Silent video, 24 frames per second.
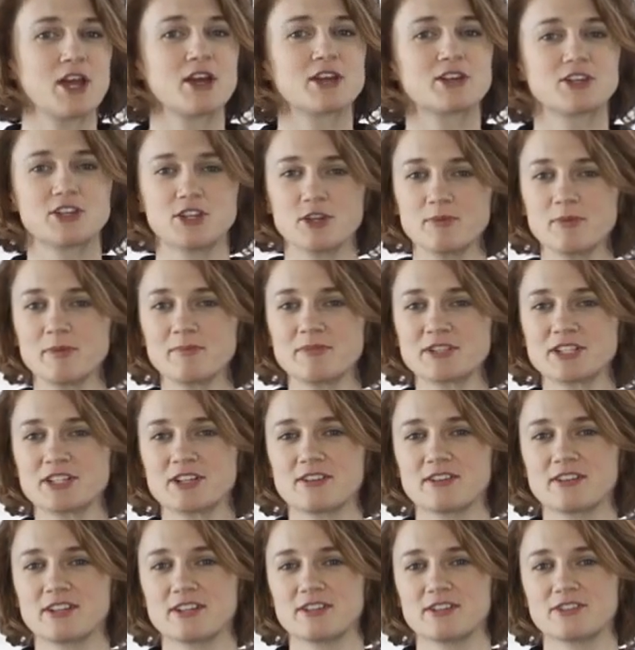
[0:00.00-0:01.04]
Qubit
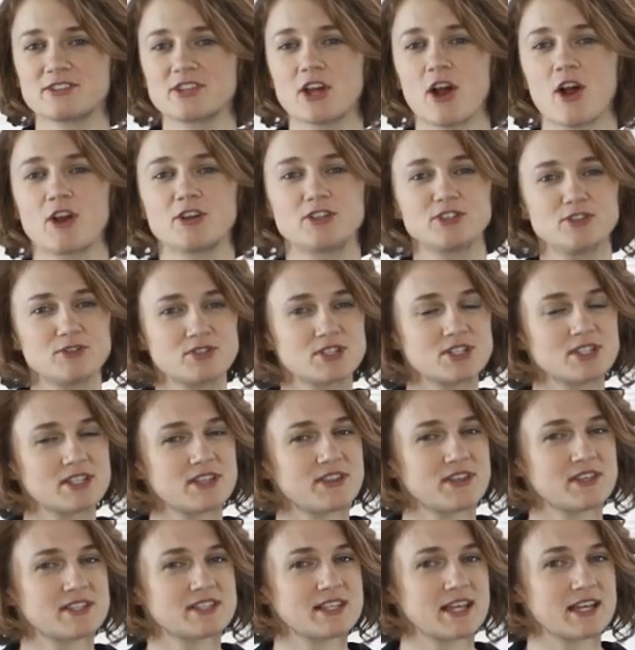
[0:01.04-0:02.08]
materials are usually
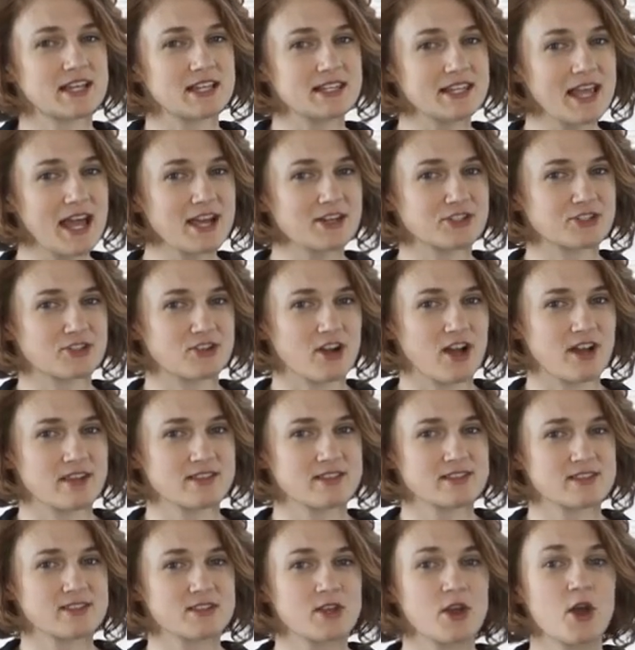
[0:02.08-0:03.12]
things like
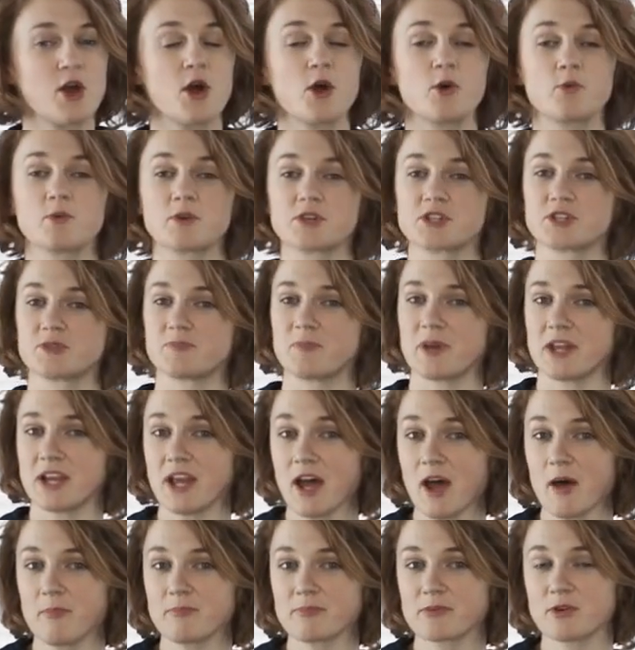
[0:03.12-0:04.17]
electrons, where spin
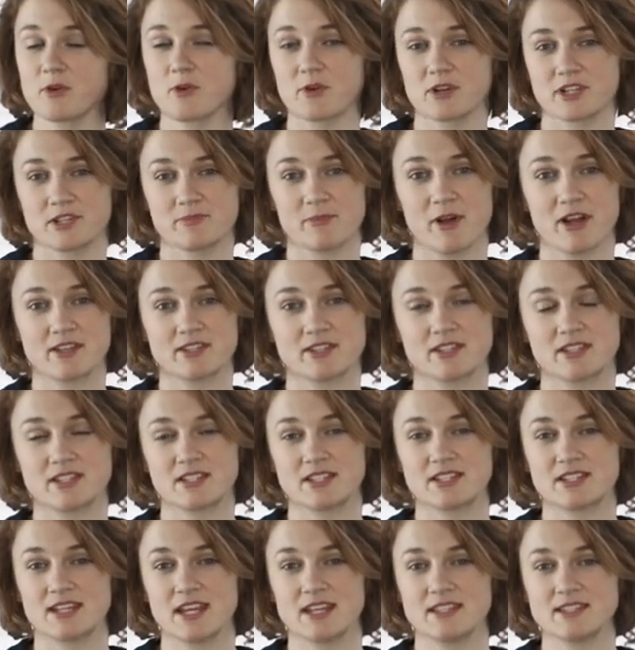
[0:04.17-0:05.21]
up corresponds to
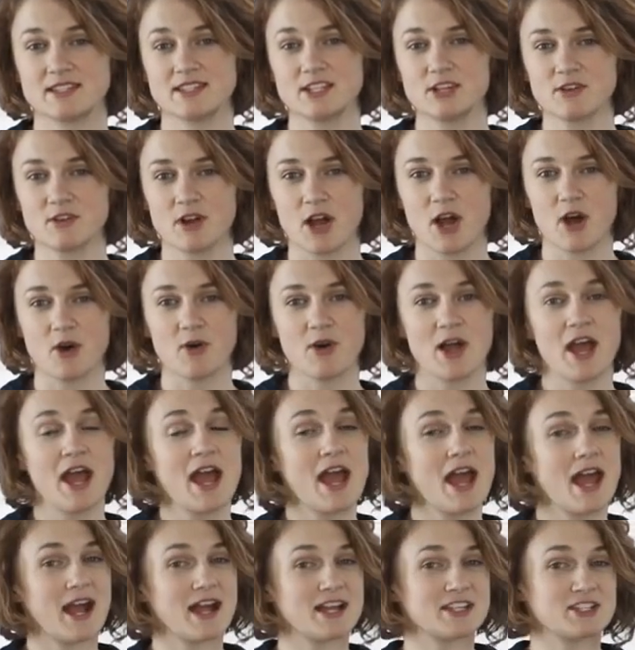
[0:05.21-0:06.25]
state 0
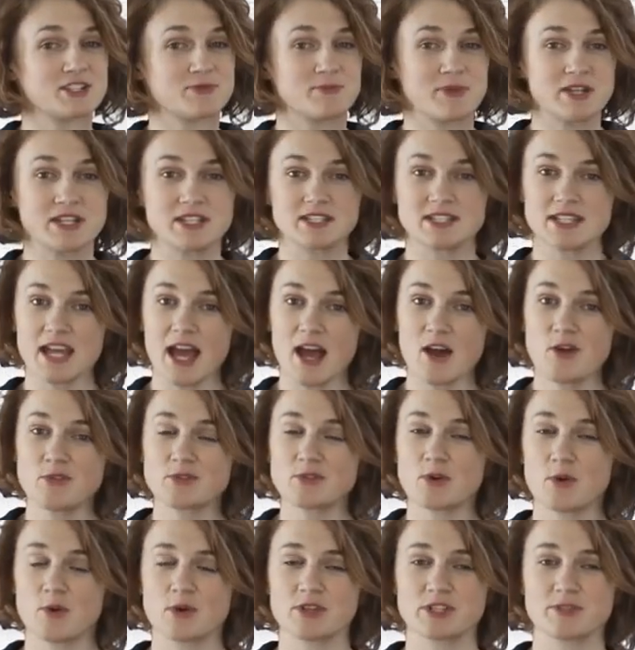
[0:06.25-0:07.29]
and spin
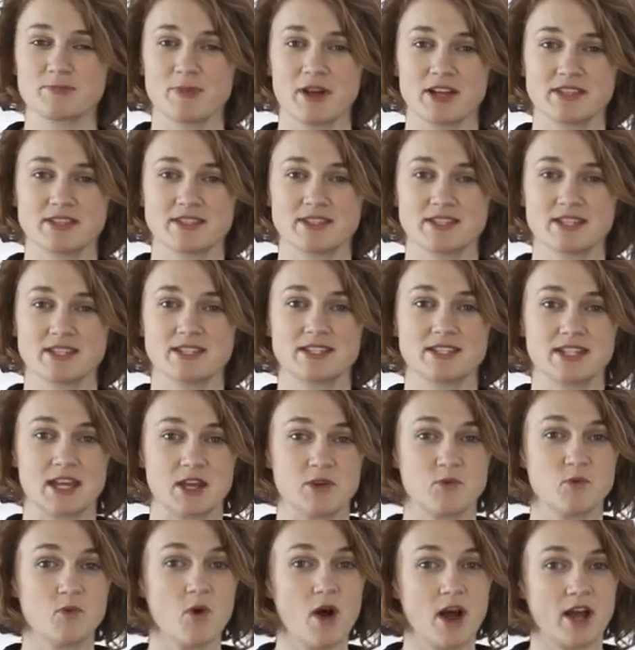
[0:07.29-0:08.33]
down corresponds to
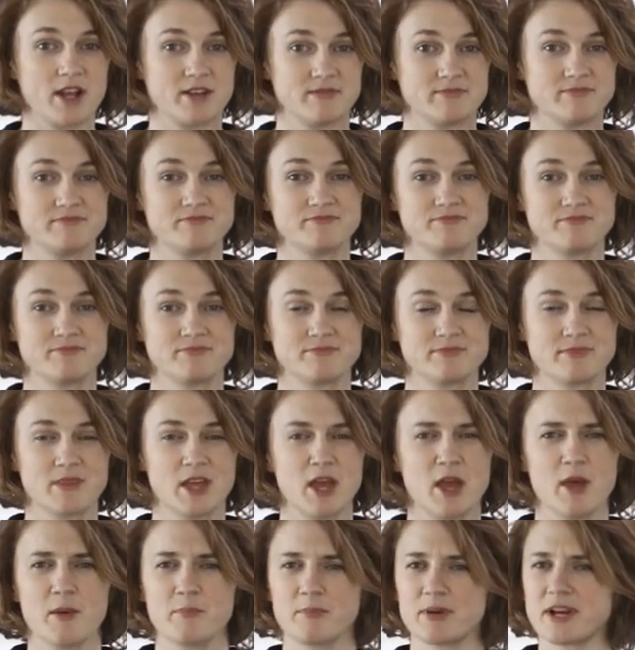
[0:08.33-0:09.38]
state 1.
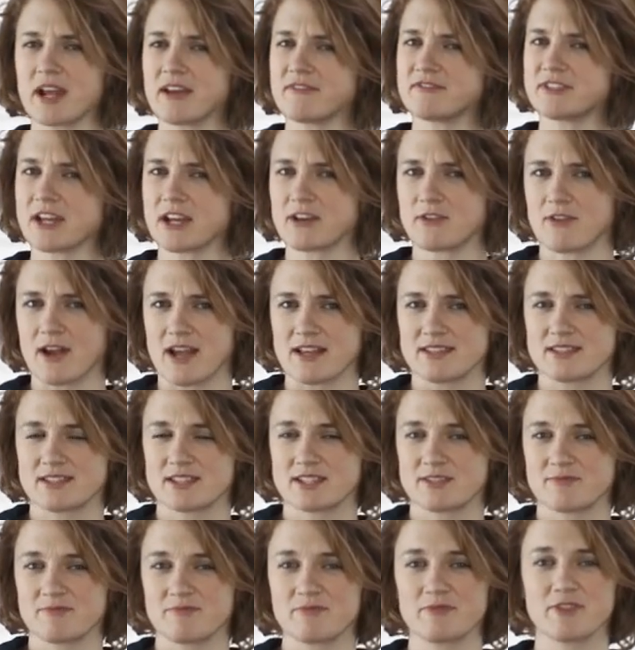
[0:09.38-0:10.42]
But I've
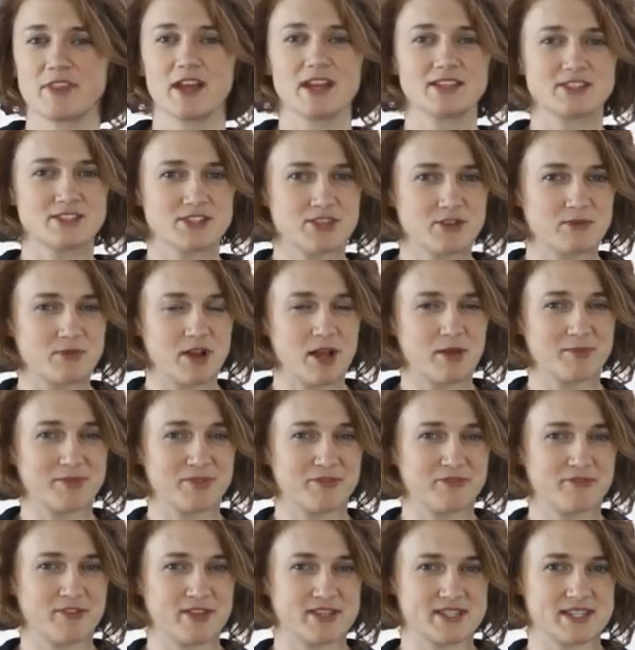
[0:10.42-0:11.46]
digressed. That's the realm
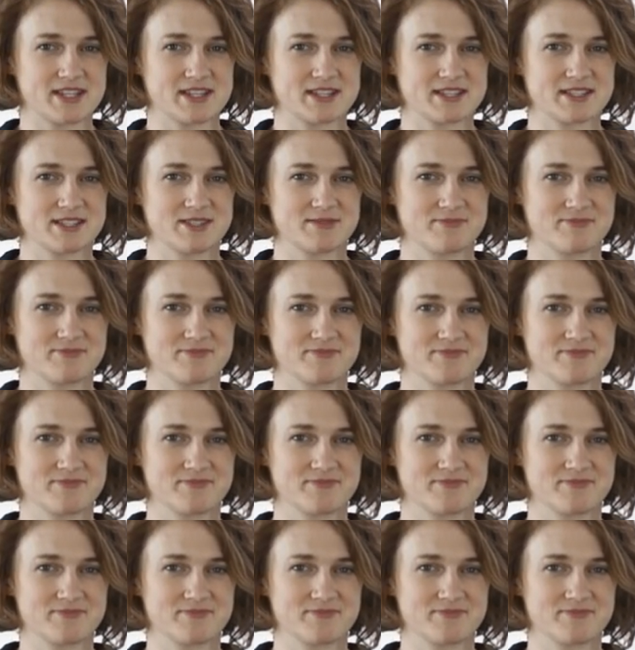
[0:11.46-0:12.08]
of physics.